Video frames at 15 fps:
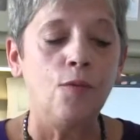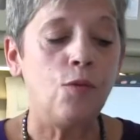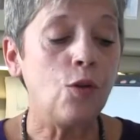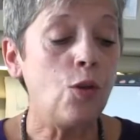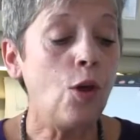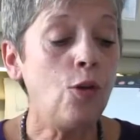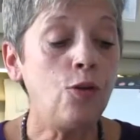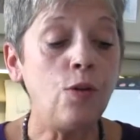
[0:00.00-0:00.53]
For
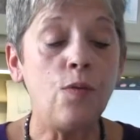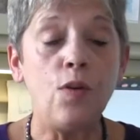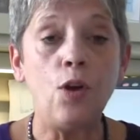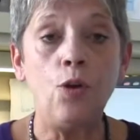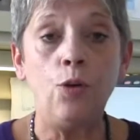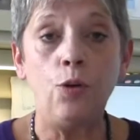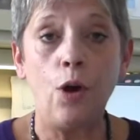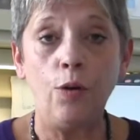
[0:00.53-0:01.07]
those of
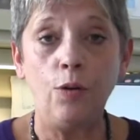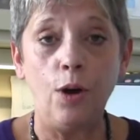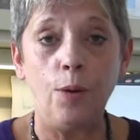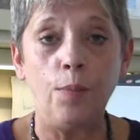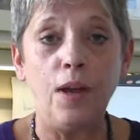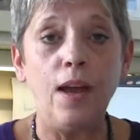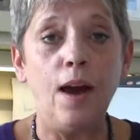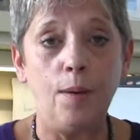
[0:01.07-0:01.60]
you who don't know
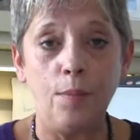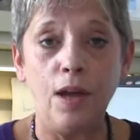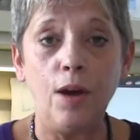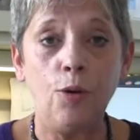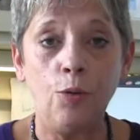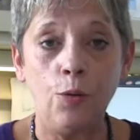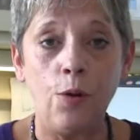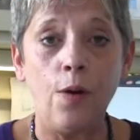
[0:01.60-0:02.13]
me, I'm
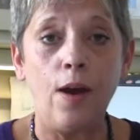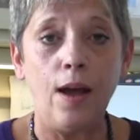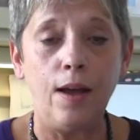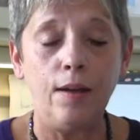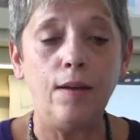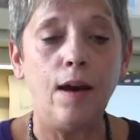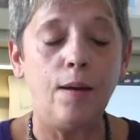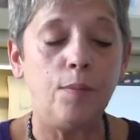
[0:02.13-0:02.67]
Gail
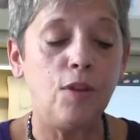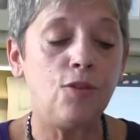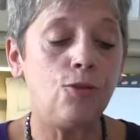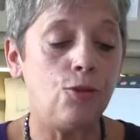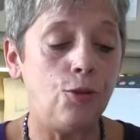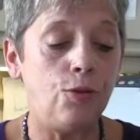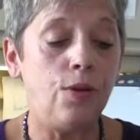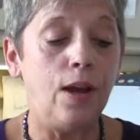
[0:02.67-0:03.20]
Gray. I'm the
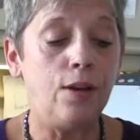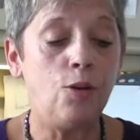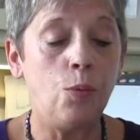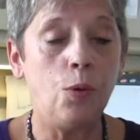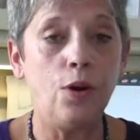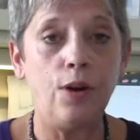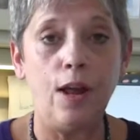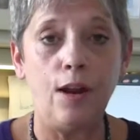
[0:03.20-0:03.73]
Student Aid
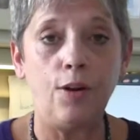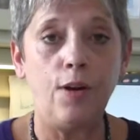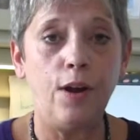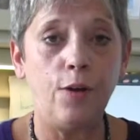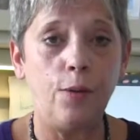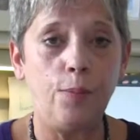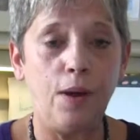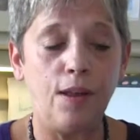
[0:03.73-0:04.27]
Coordinator
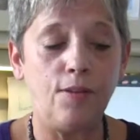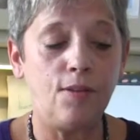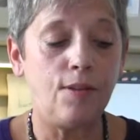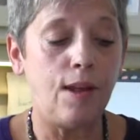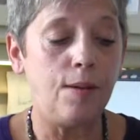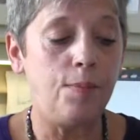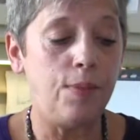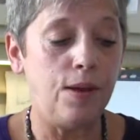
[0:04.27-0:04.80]
here at Penn
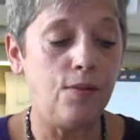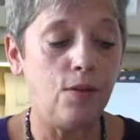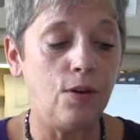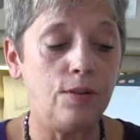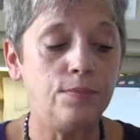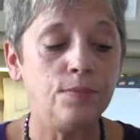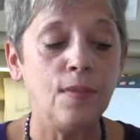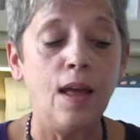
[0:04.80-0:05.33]
State
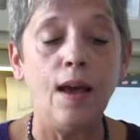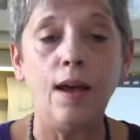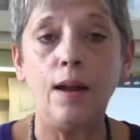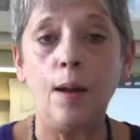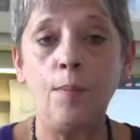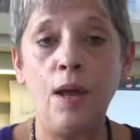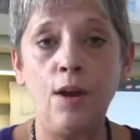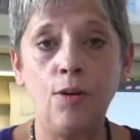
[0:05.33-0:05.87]
Beaver, and
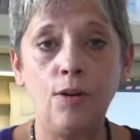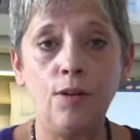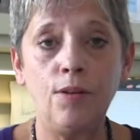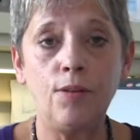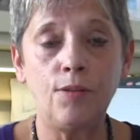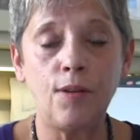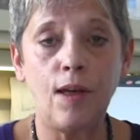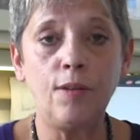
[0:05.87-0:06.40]
I'm here to
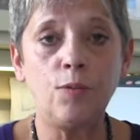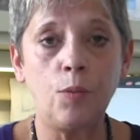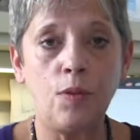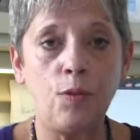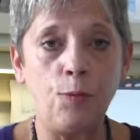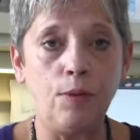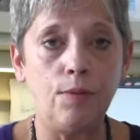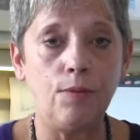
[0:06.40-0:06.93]
discuss
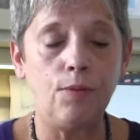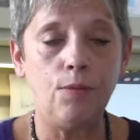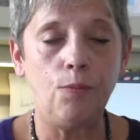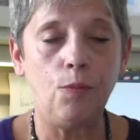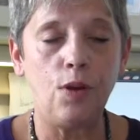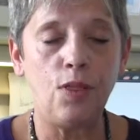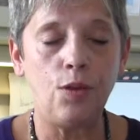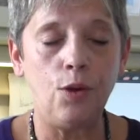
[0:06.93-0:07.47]

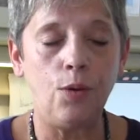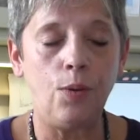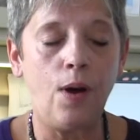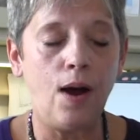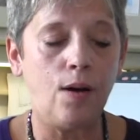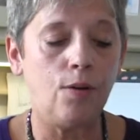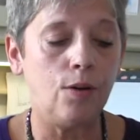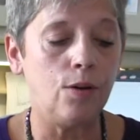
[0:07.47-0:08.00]
with you
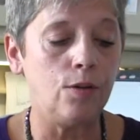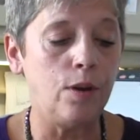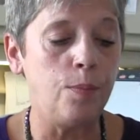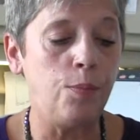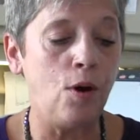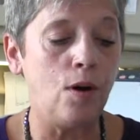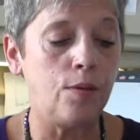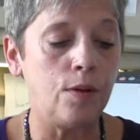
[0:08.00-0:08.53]
how early
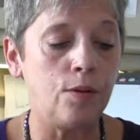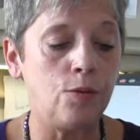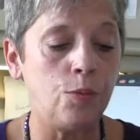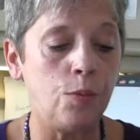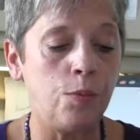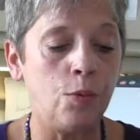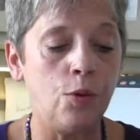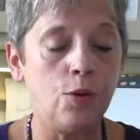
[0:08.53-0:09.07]
progress
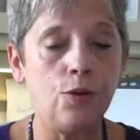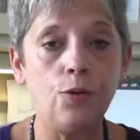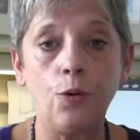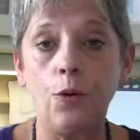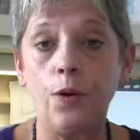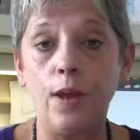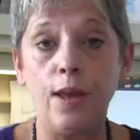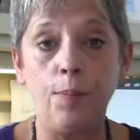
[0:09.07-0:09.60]
reports,
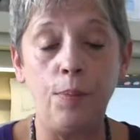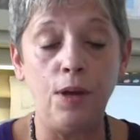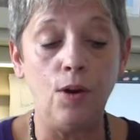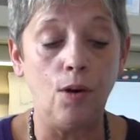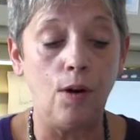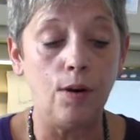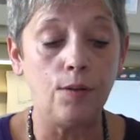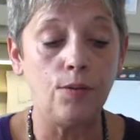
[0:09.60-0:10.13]
or
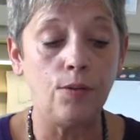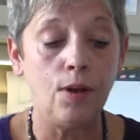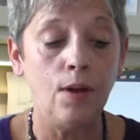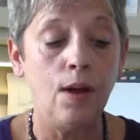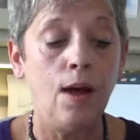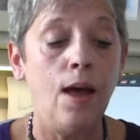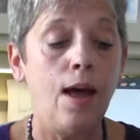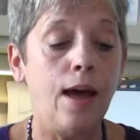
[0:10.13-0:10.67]
EPRs,
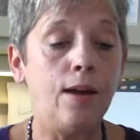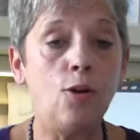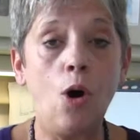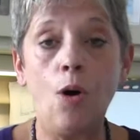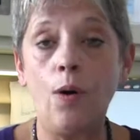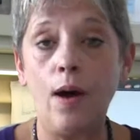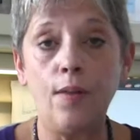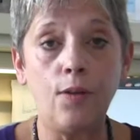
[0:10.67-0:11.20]
and
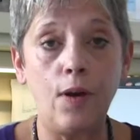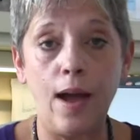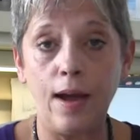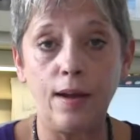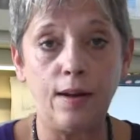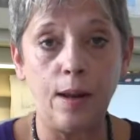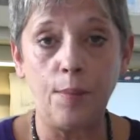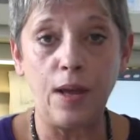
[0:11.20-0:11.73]
all other
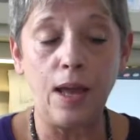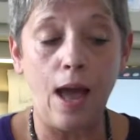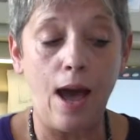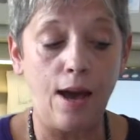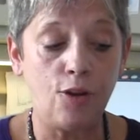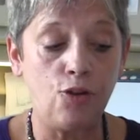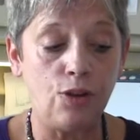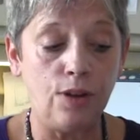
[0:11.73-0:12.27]
academic
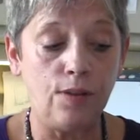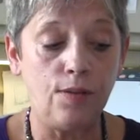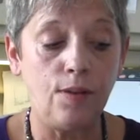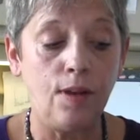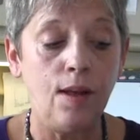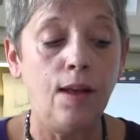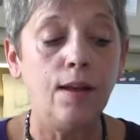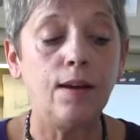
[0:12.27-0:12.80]
actions
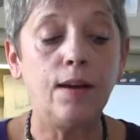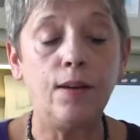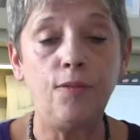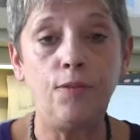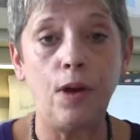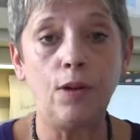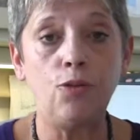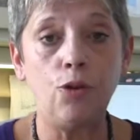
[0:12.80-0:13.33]
can
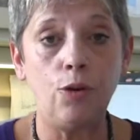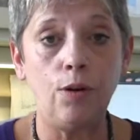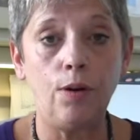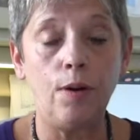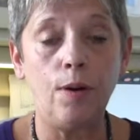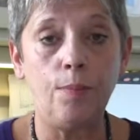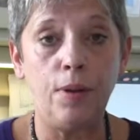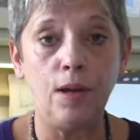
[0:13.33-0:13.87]
affect your
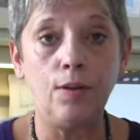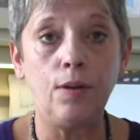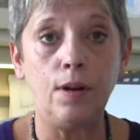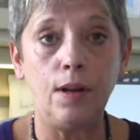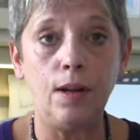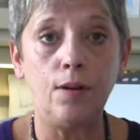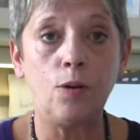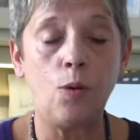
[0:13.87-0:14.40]

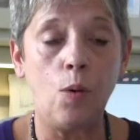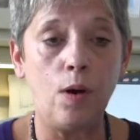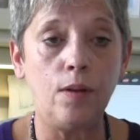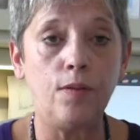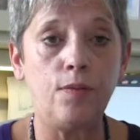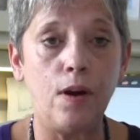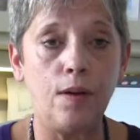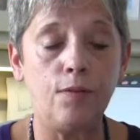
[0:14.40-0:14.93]
ability to
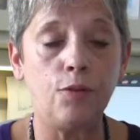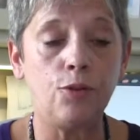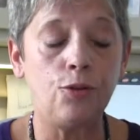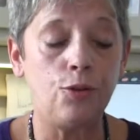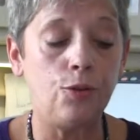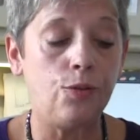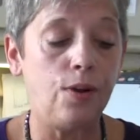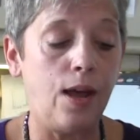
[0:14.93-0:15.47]
qualify for
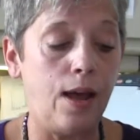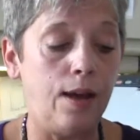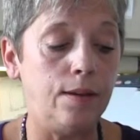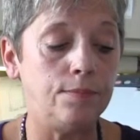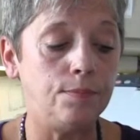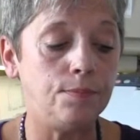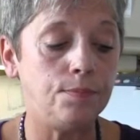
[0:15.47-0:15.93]
student aid.